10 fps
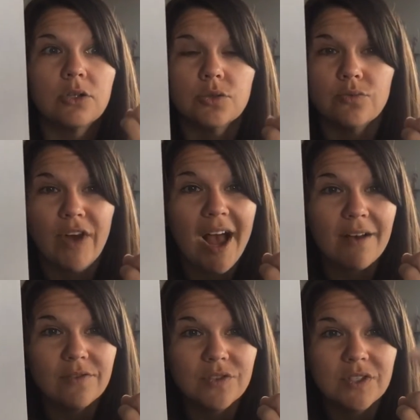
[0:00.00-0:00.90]

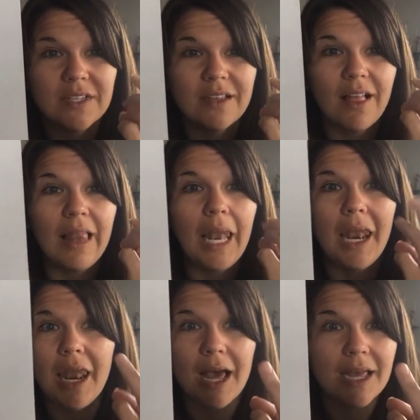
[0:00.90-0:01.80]
giraffes,
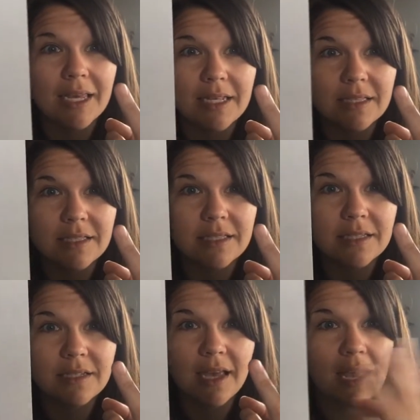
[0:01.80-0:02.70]
lions,
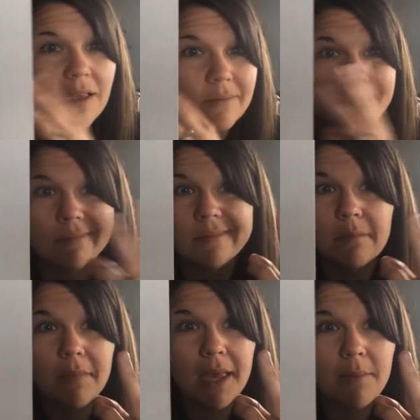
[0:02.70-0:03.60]
okay?
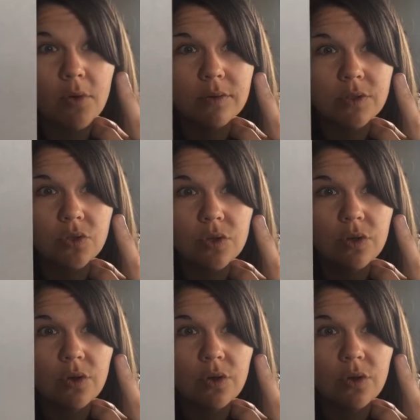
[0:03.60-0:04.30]
Mammals,